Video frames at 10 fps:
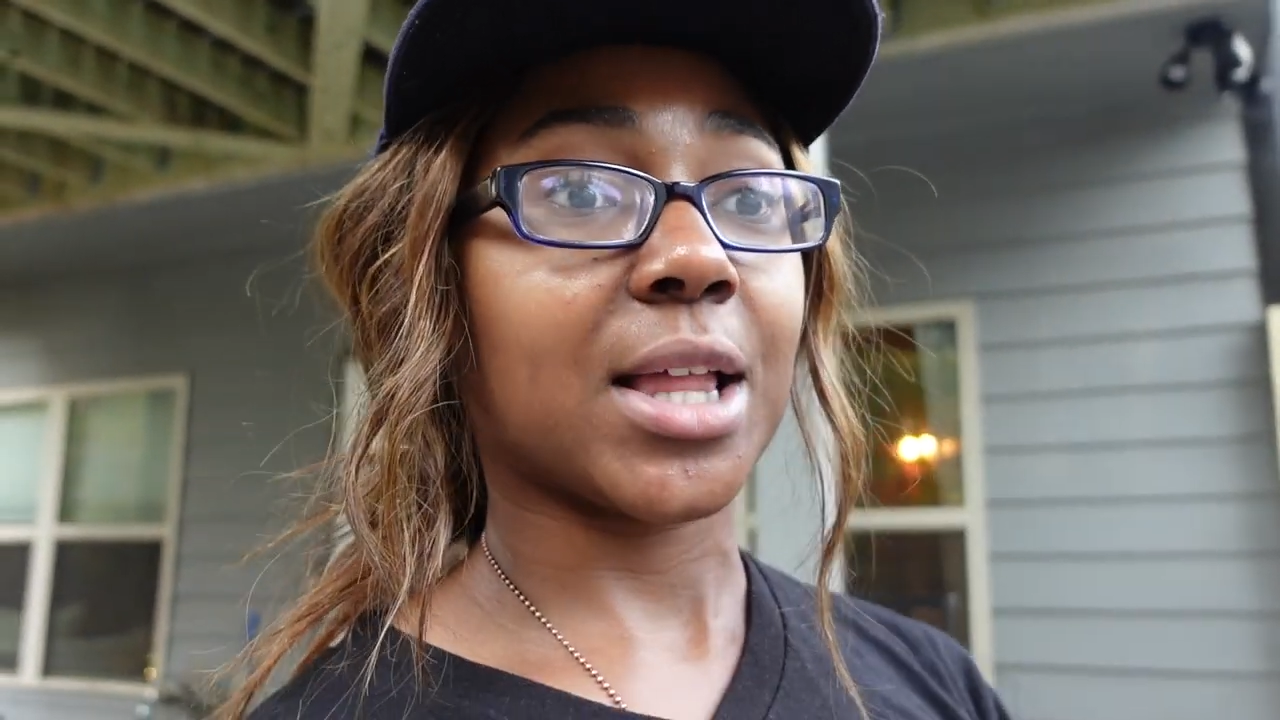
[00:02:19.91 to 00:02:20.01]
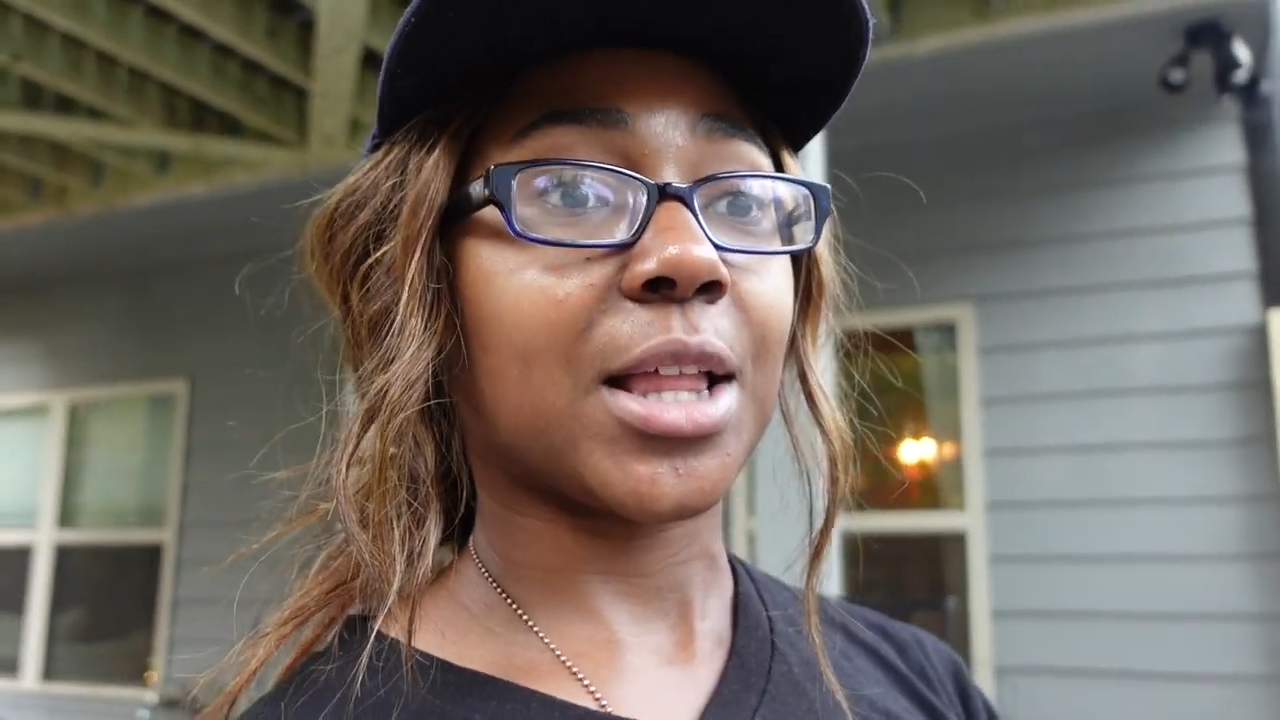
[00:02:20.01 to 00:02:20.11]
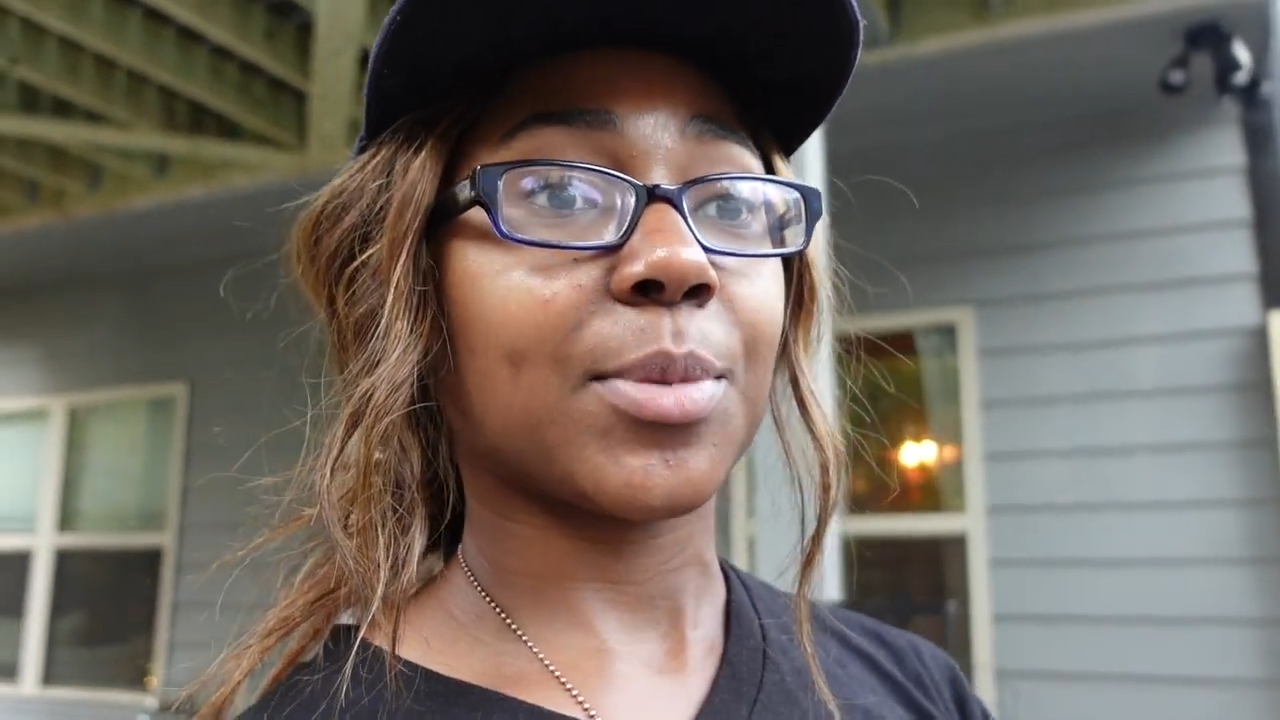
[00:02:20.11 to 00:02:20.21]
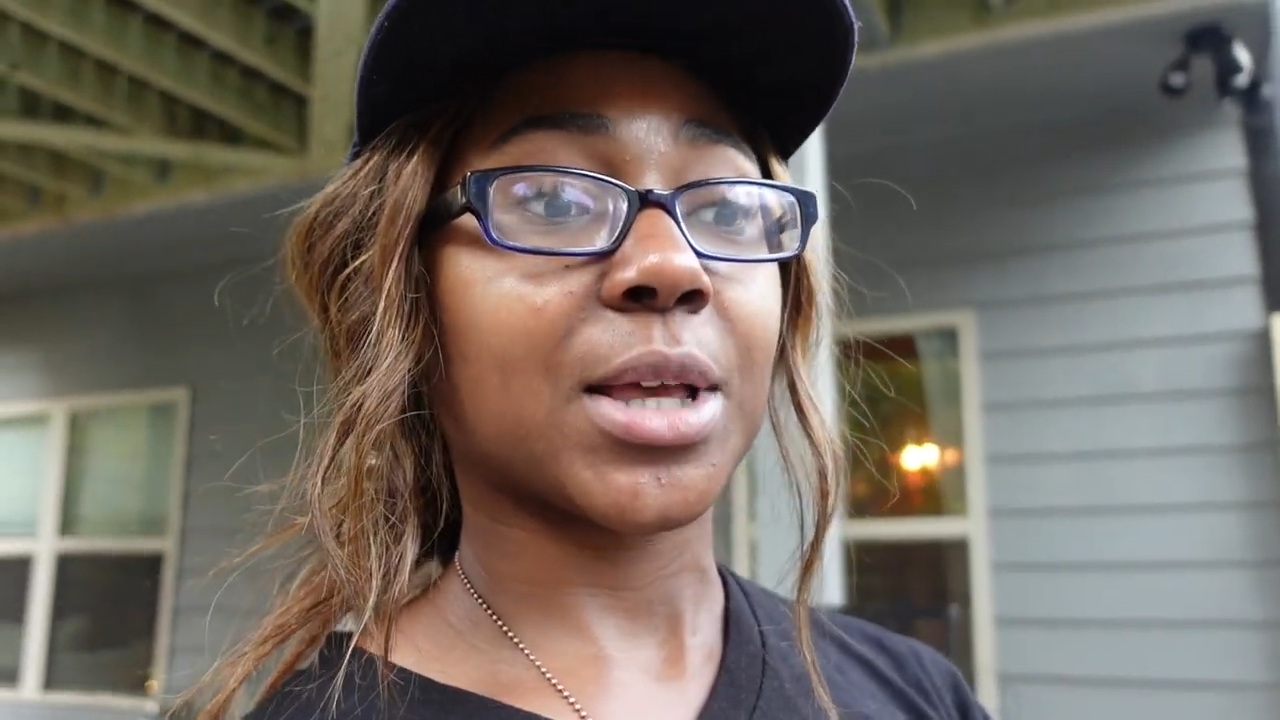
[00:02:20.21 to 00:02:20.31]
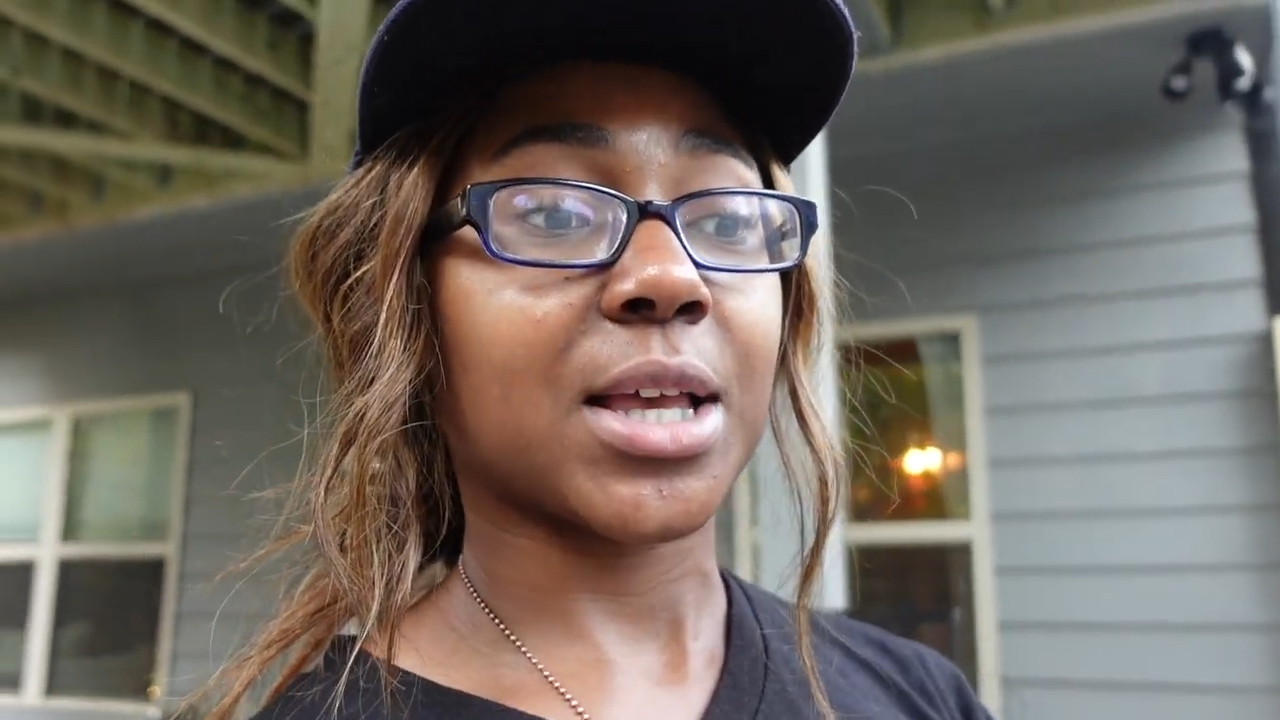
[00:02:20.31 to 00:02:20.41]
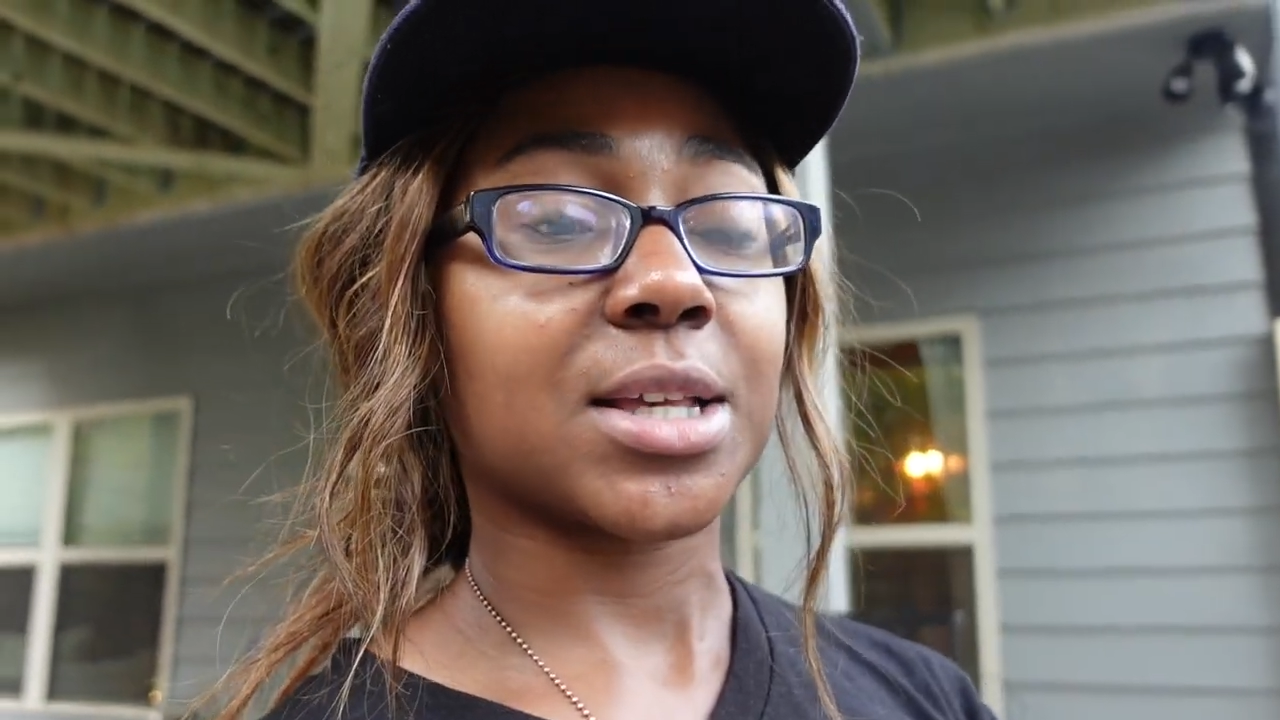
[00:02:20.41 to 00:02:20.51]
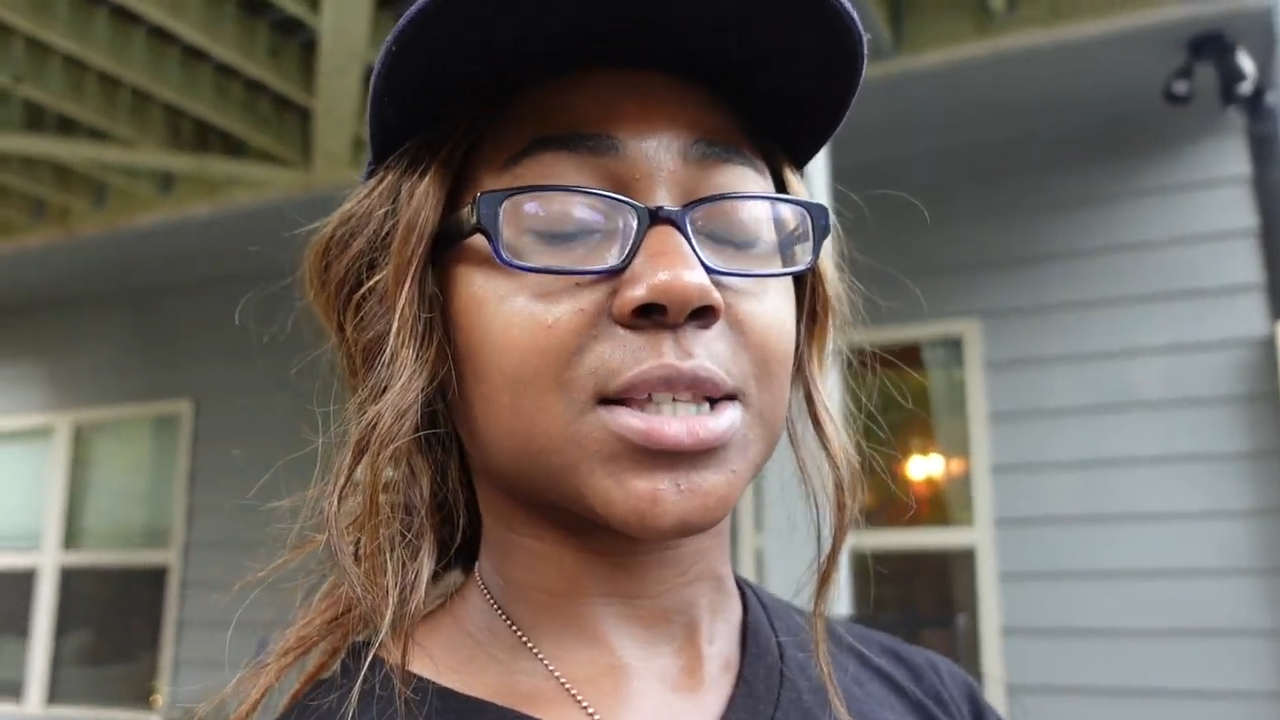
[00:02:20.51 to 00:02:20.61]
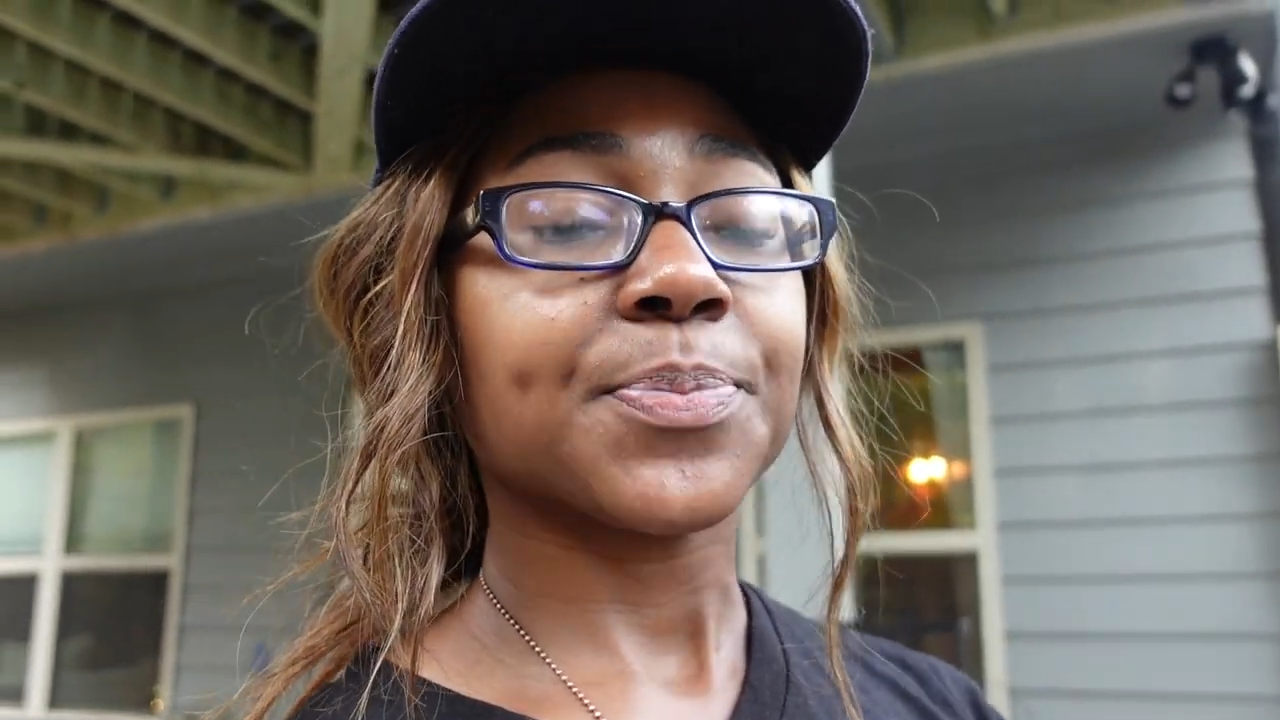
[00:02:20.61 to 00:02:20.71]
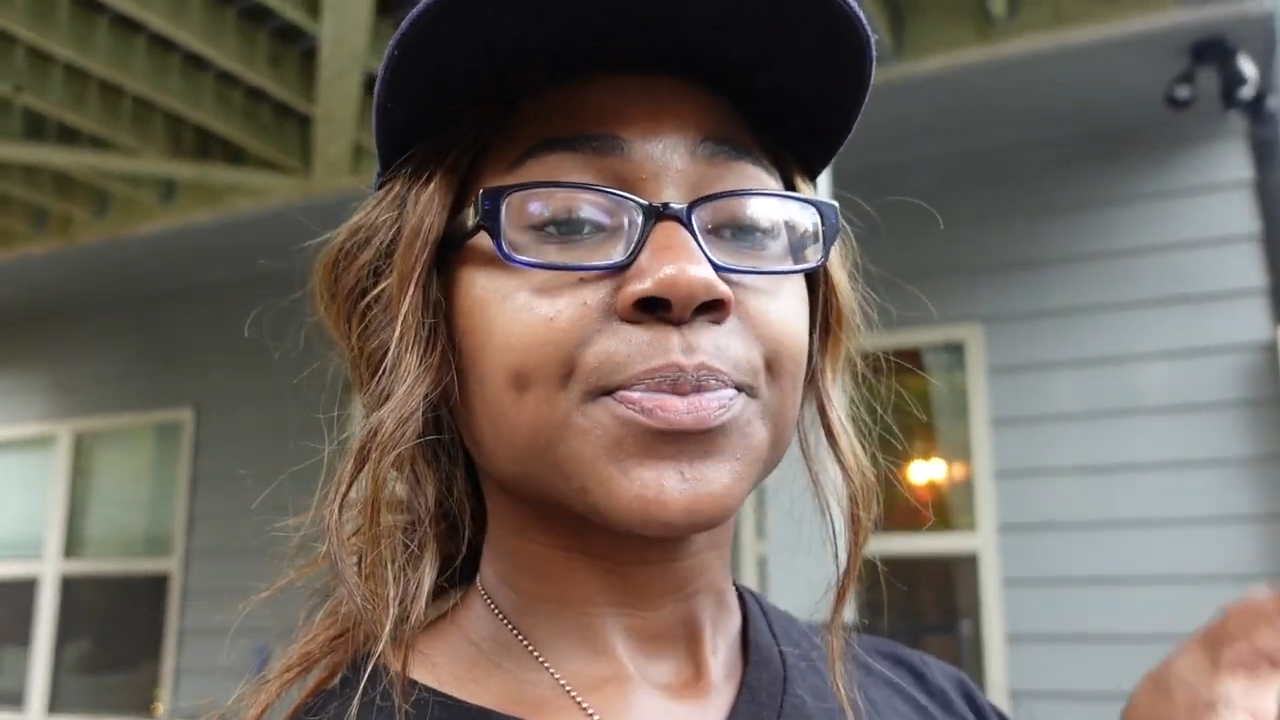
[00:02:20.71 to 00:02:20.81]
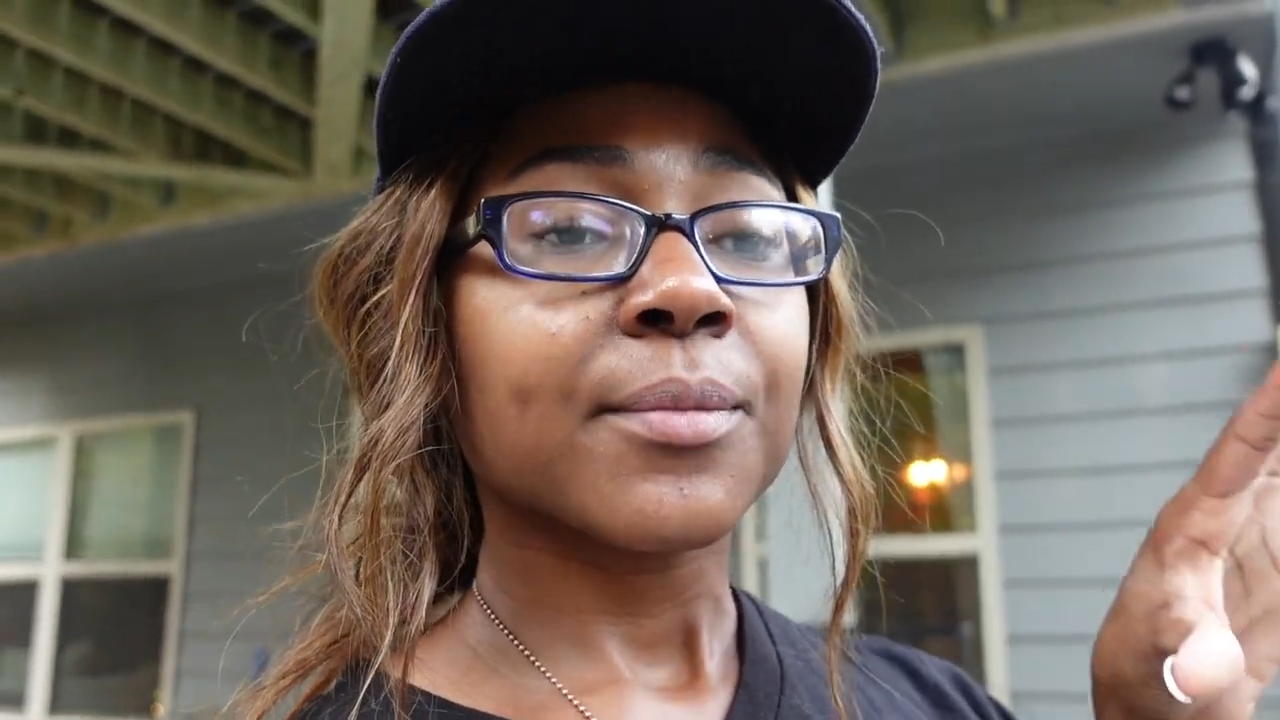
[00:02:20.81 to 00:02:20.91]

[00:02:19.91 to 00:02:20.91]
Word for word: lately because